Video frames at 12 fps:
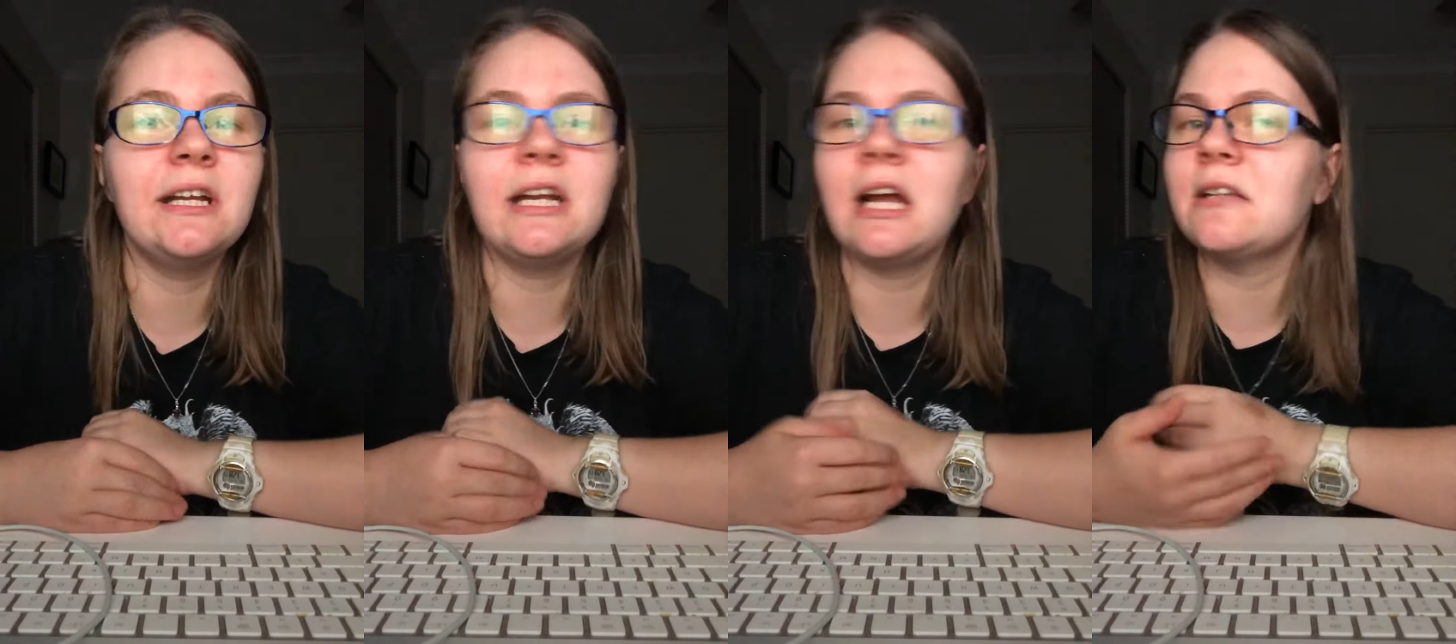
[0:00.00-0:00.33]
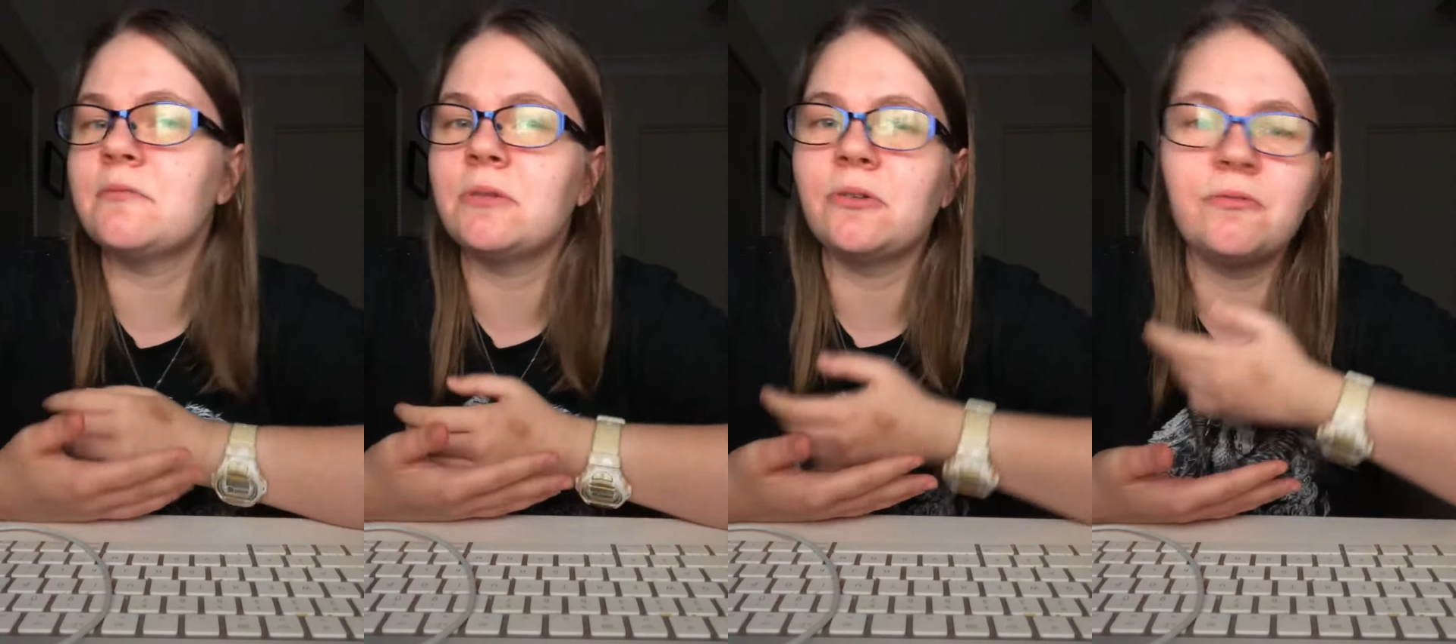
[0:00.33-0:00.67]
He
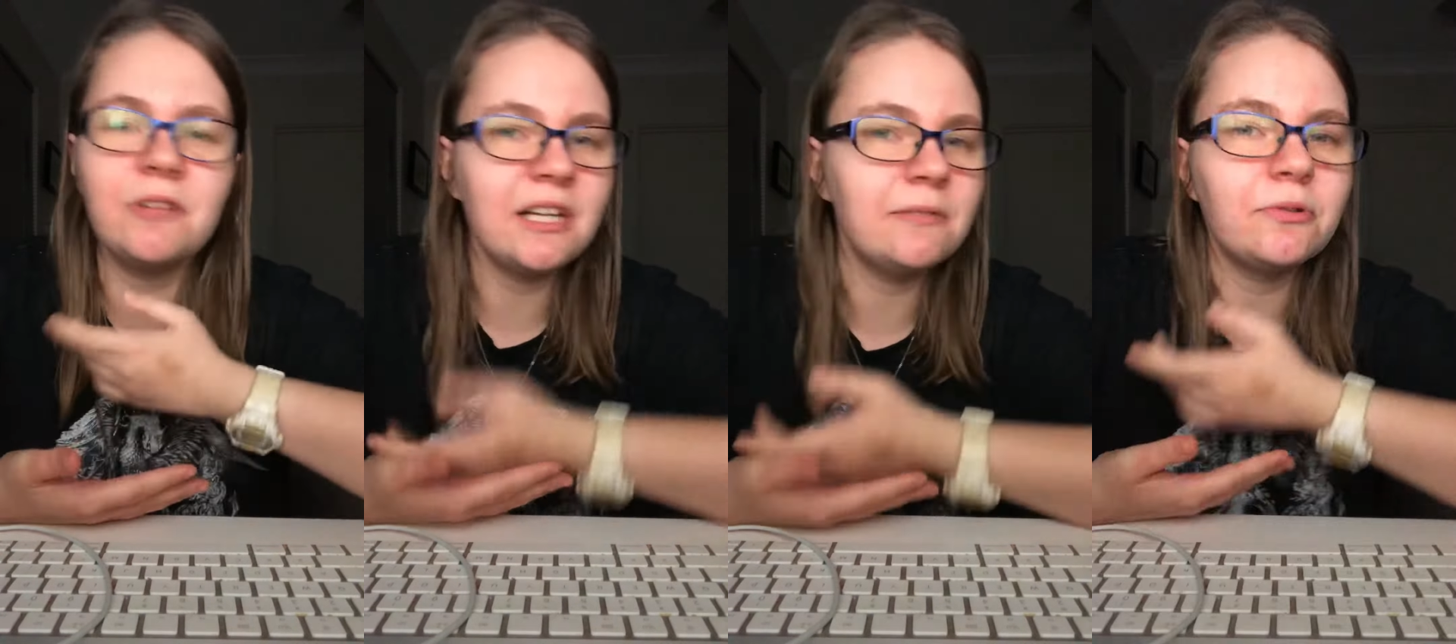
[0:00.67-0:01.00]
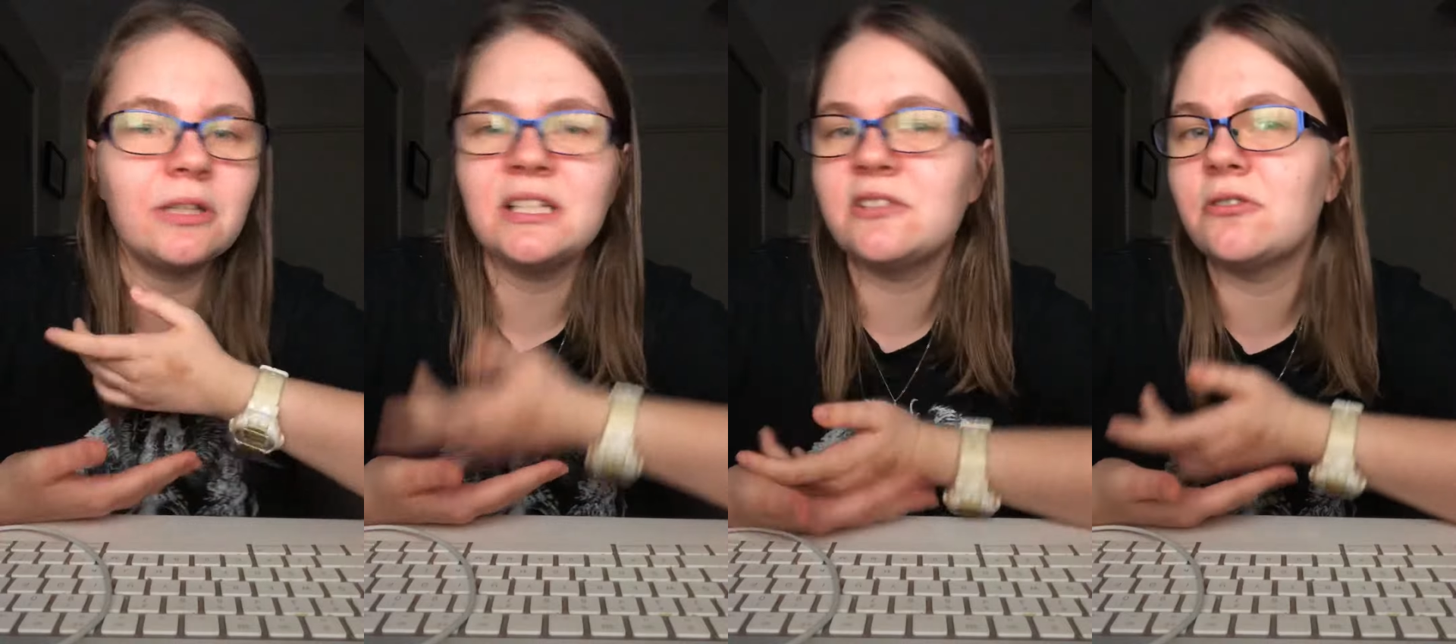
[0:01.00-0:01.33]
has me on
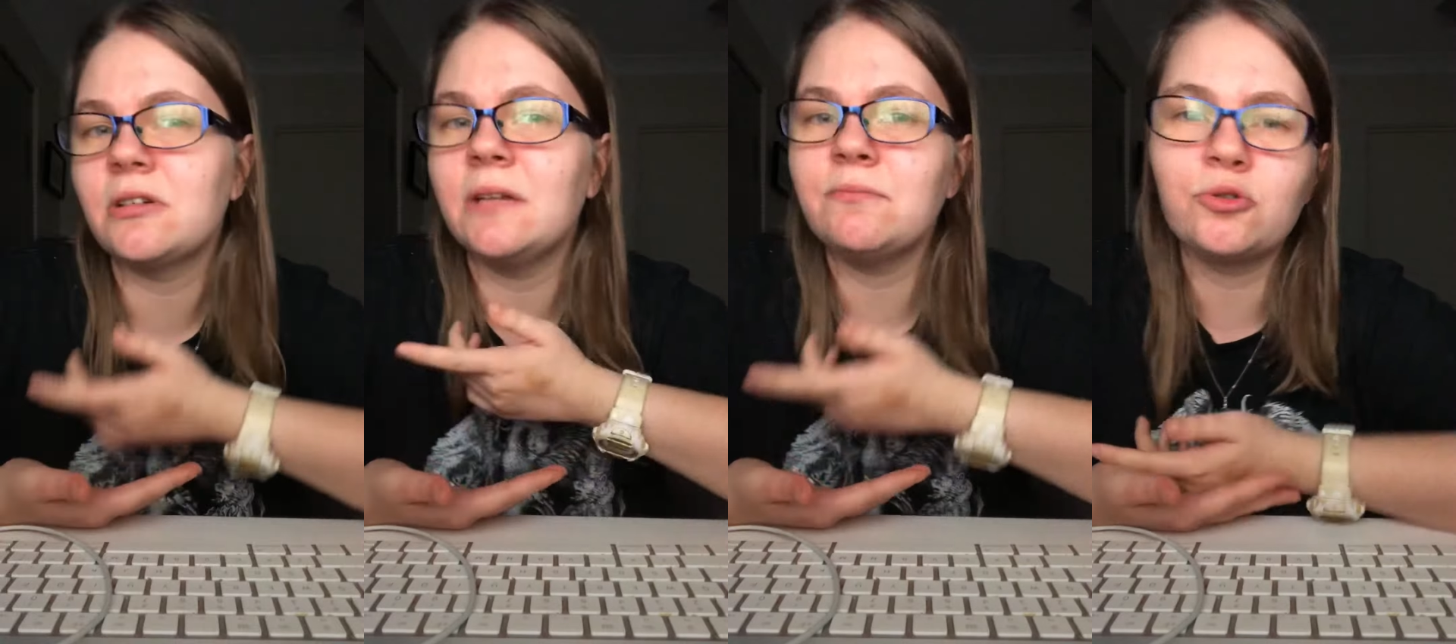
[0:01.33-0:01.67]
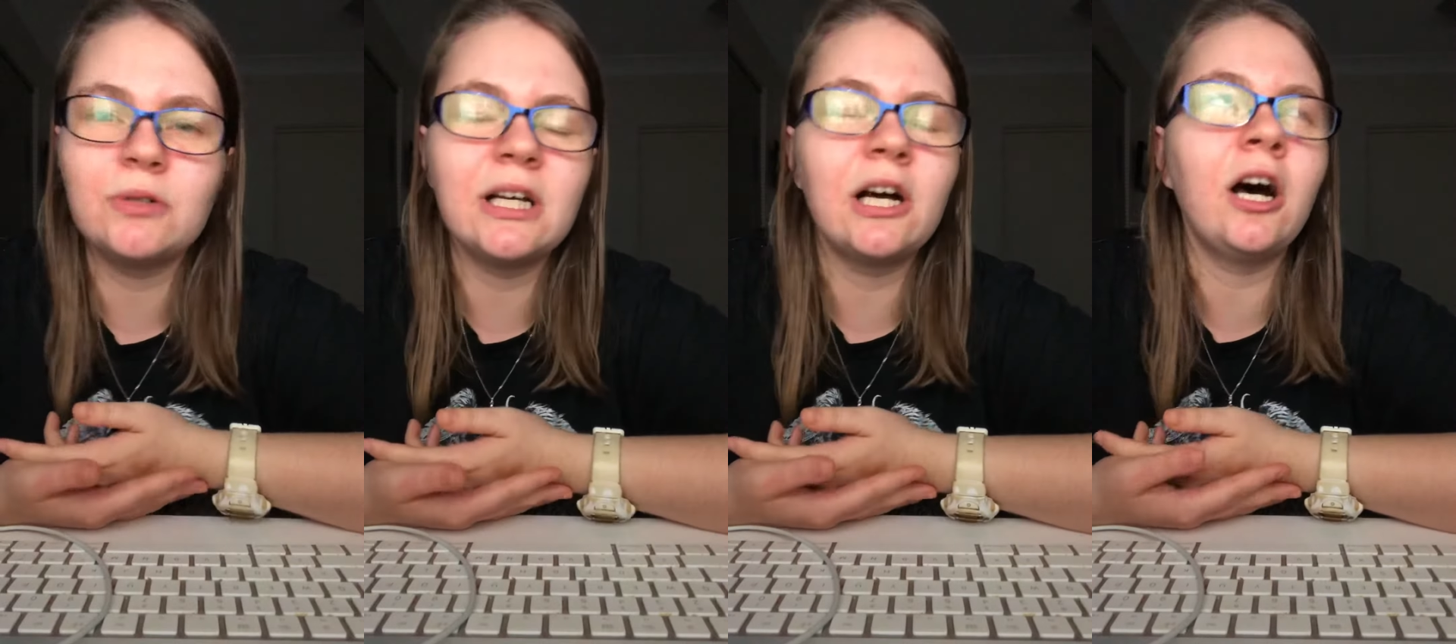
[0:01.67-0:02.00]
Facebook, Instagram,
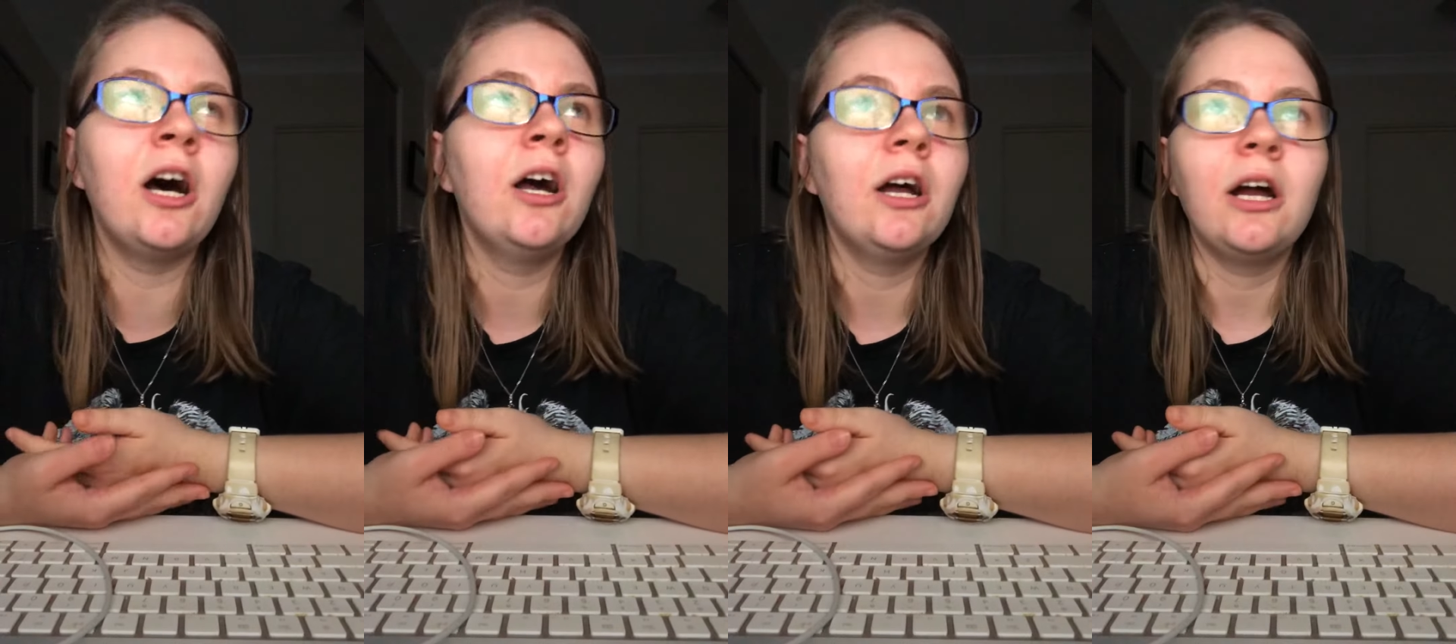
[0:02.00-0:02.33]
Twitter,